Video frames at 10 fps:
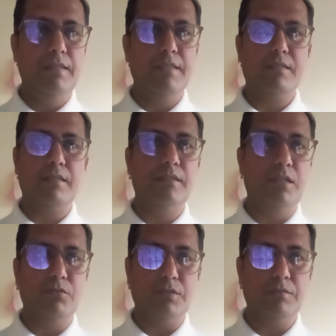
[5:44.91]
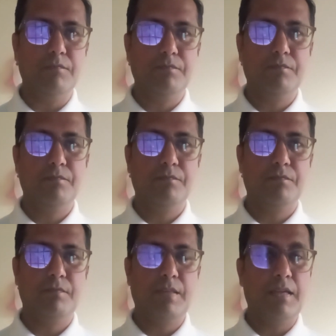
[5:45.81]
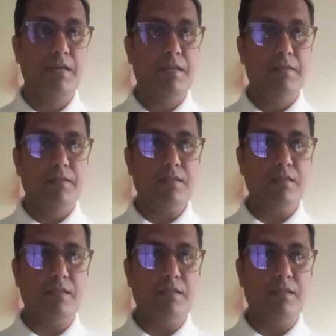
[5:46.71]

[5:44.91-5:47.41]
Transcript: It is 10,000. This